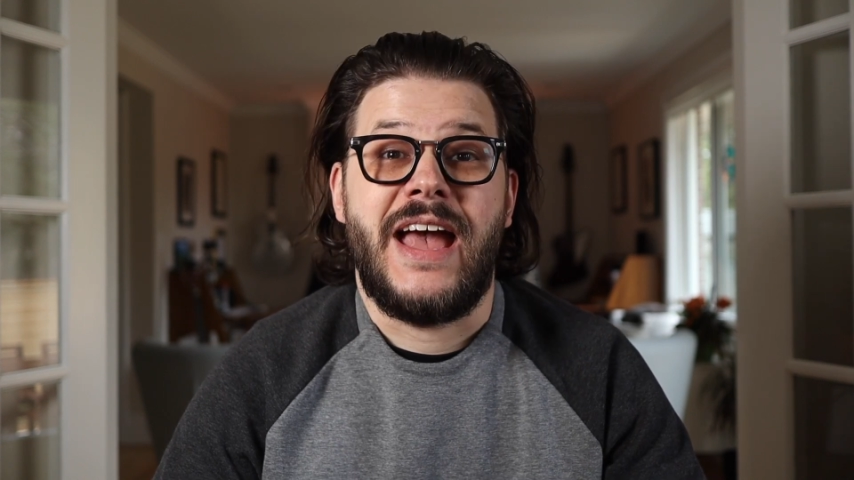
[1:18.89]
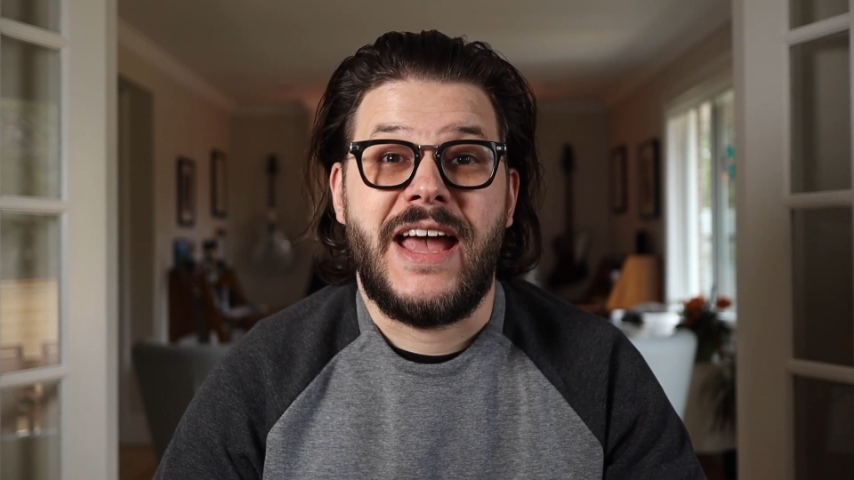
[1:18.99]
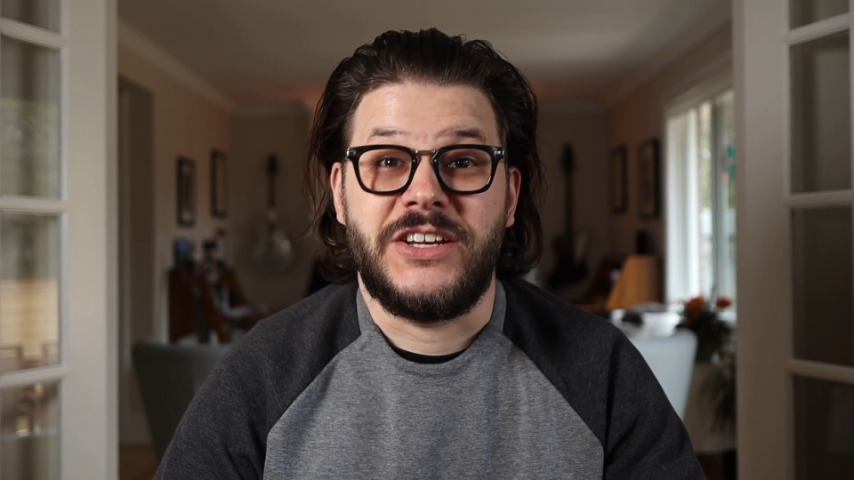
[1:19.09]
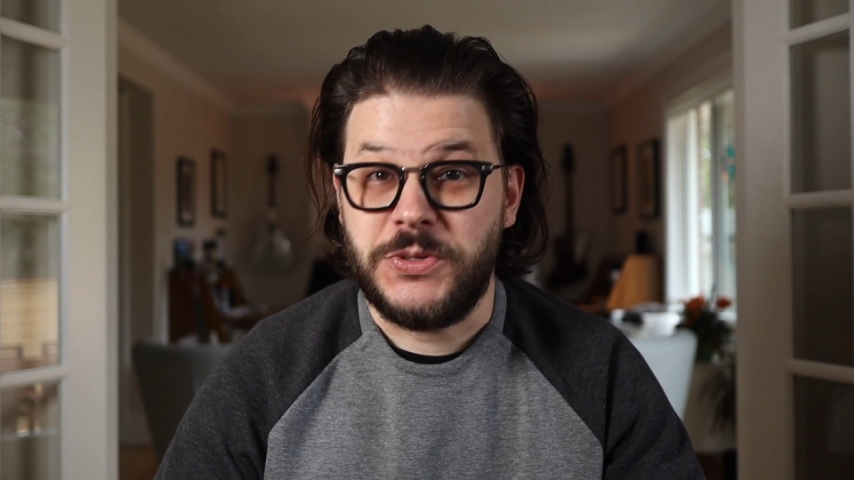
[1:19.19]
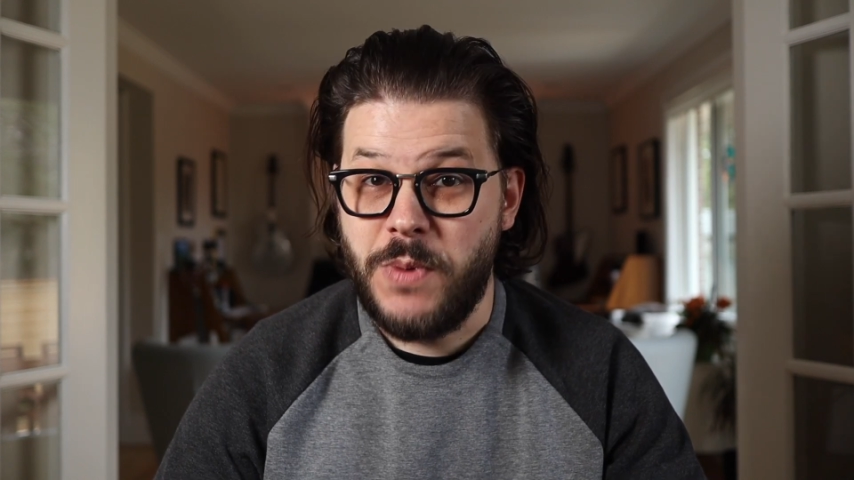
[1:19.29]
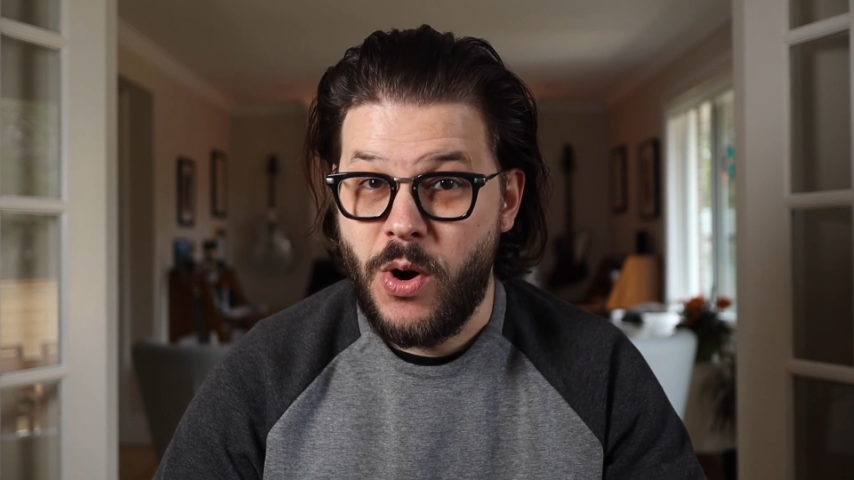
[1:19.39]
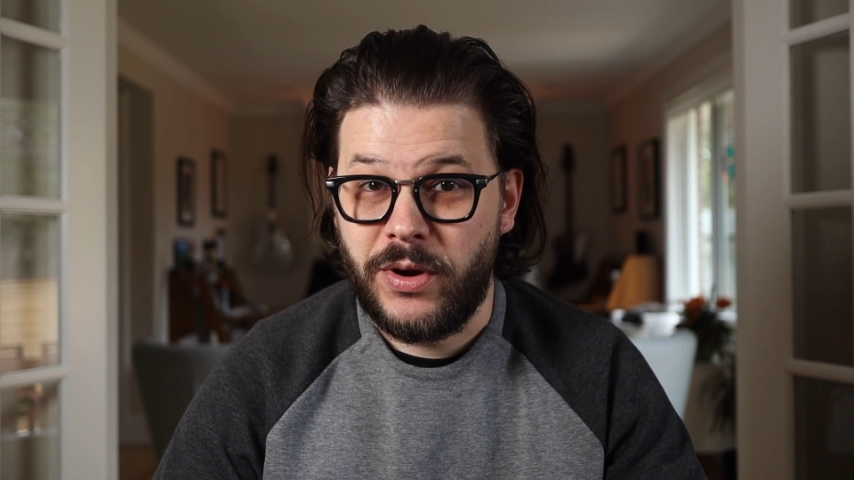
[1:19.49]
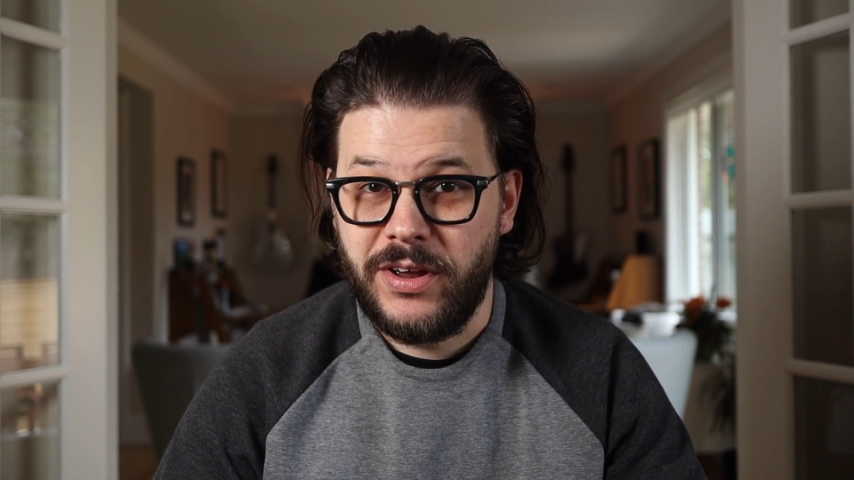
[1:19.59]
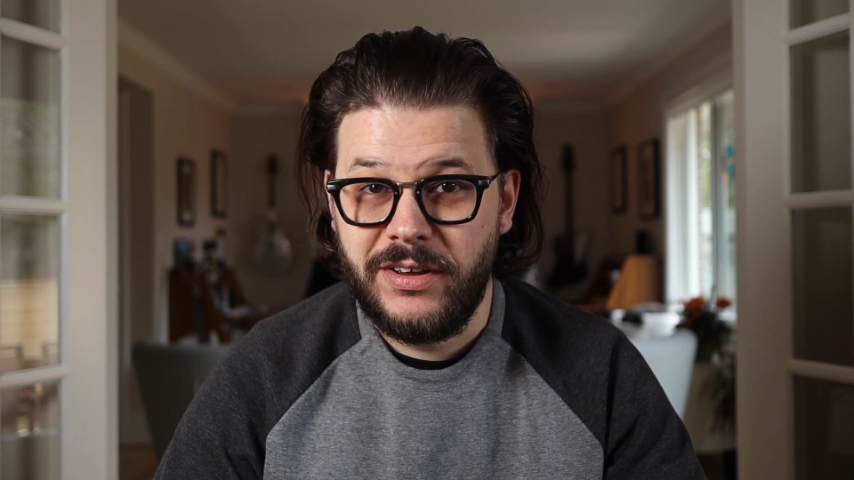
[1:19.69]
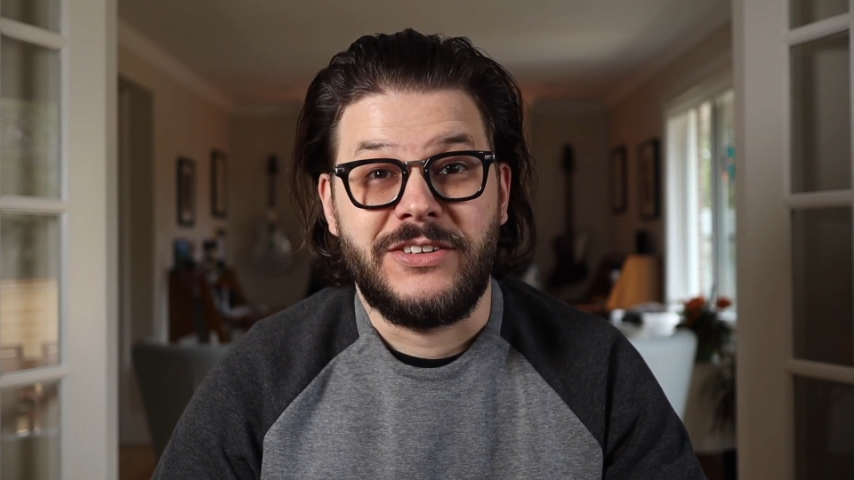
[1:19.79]
and
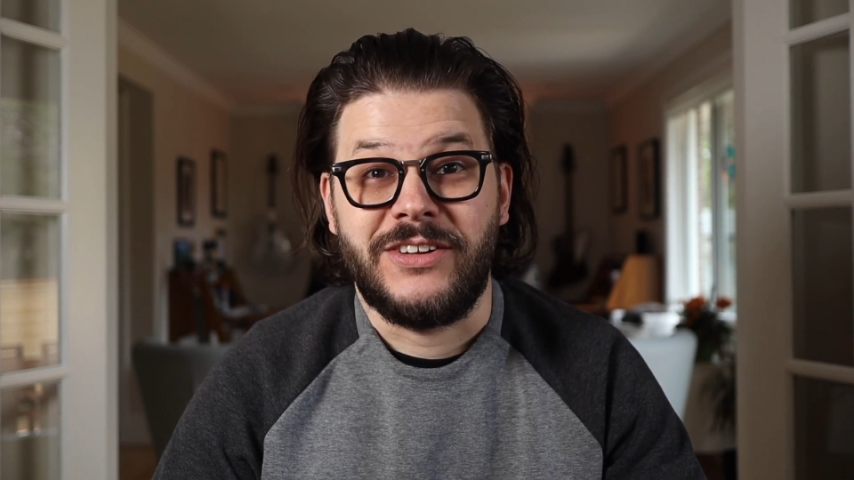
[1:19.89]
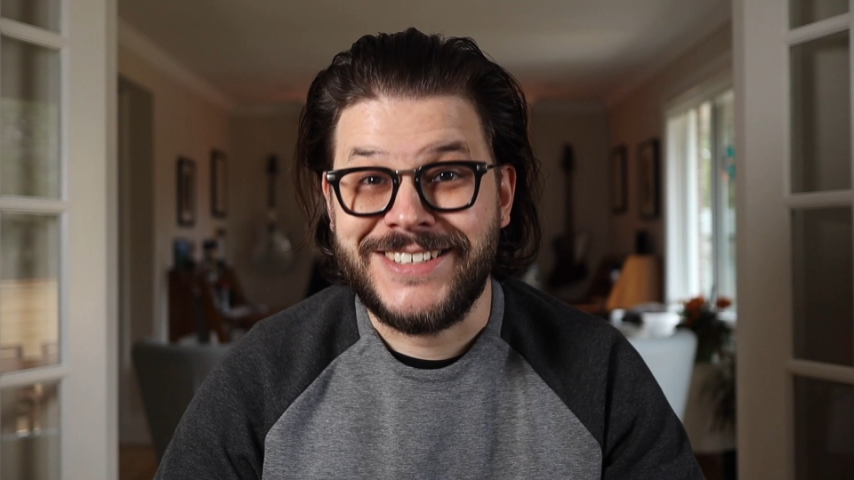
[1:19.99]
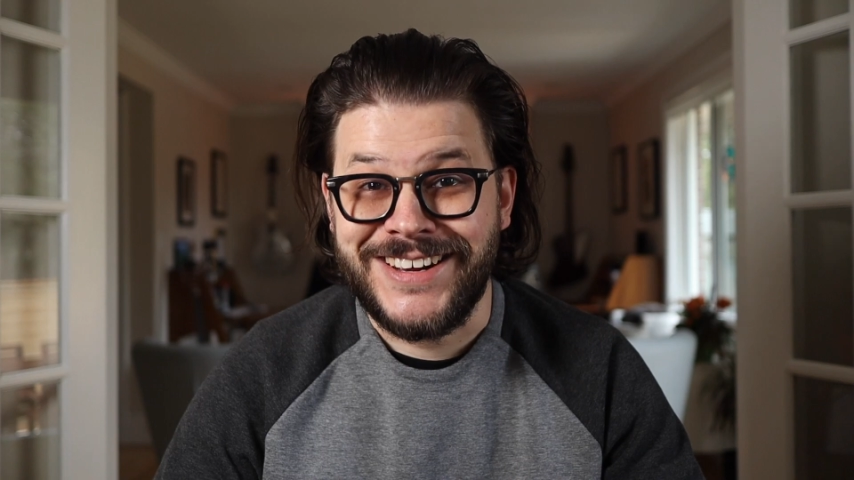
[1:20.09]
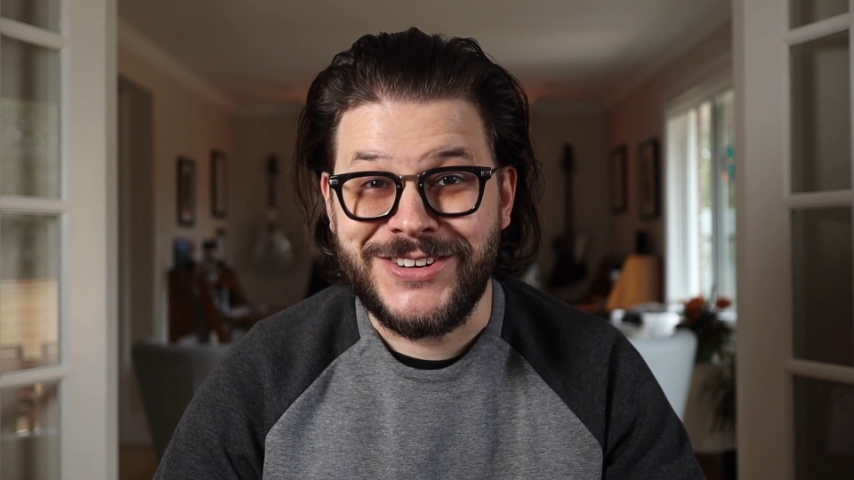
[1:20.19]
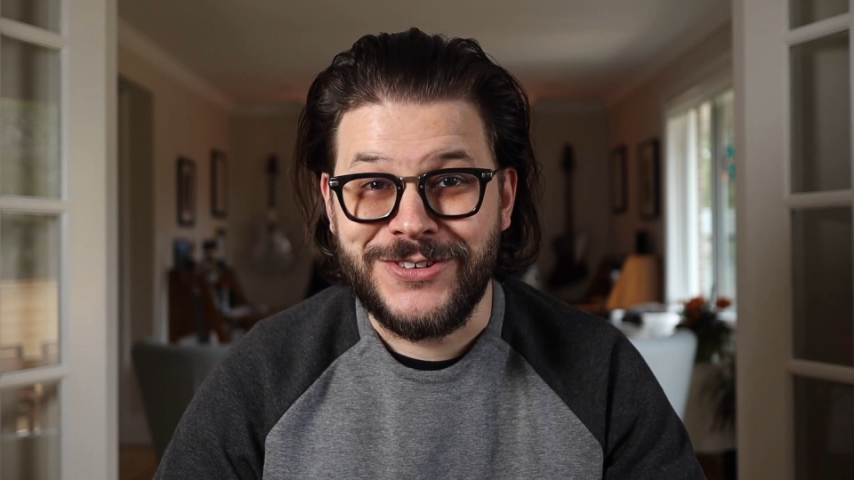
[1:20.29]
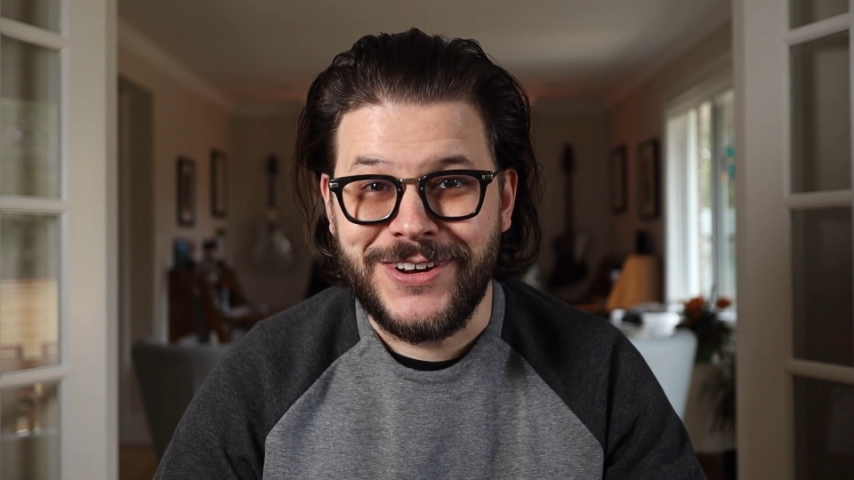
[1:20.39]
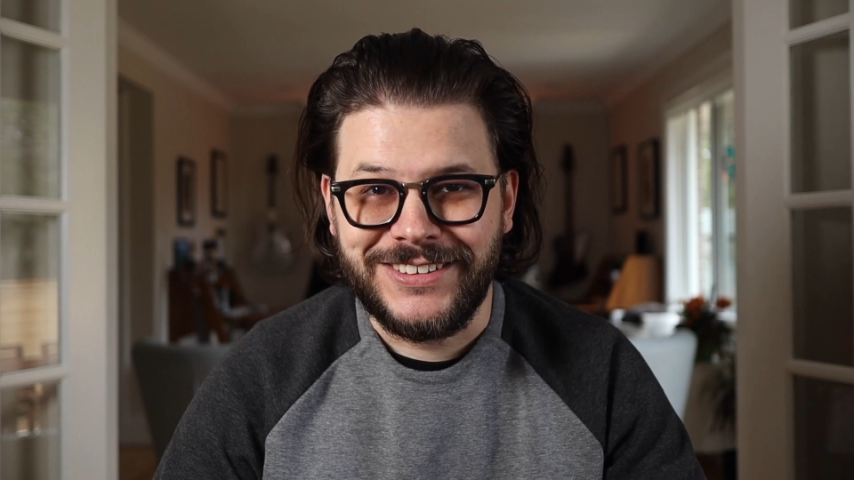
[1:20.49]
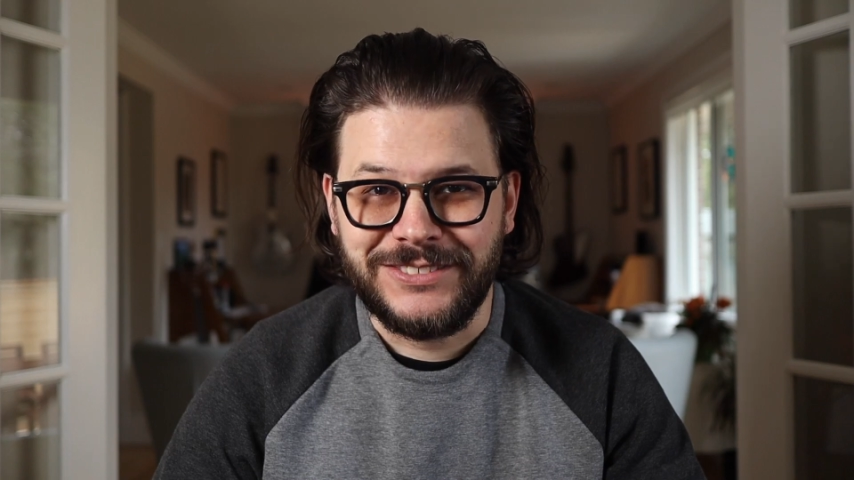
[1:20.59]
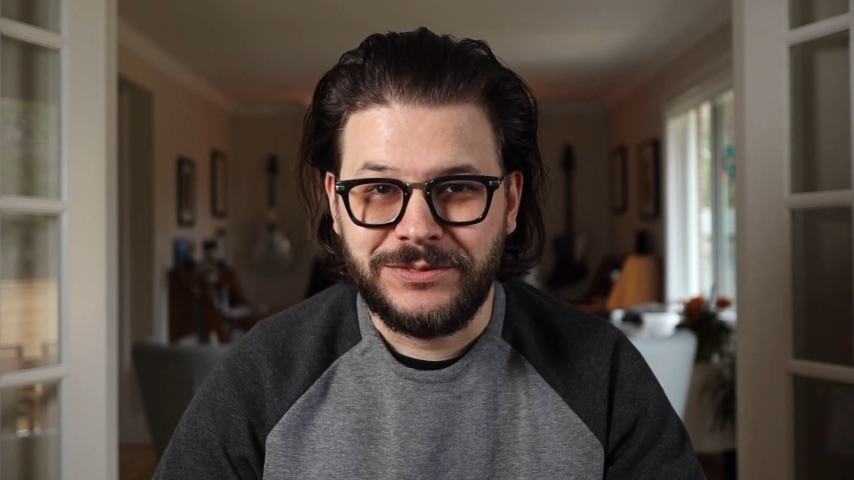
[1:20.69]
smoke. So let's get into it.